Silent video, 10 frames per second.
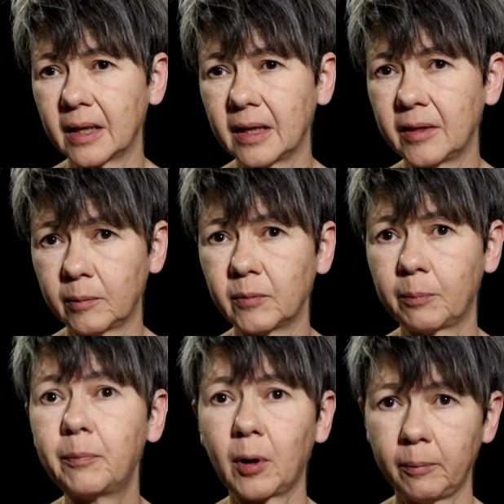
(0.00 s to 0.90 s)
the
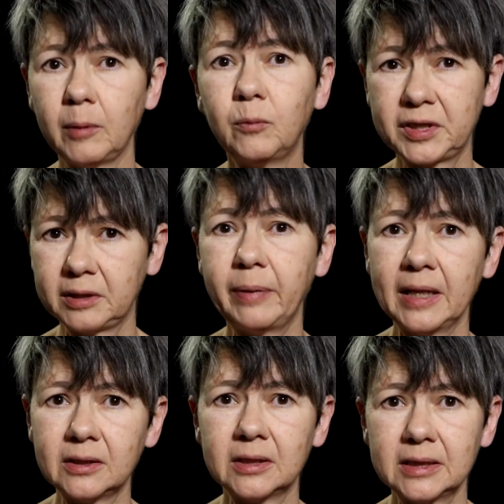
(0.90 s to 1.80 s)
problem with
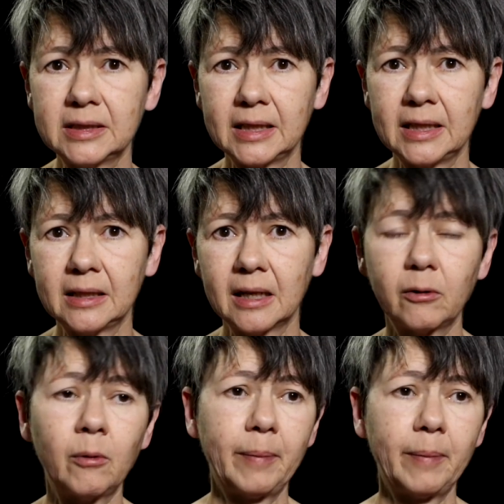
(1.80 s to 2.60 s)
dependency or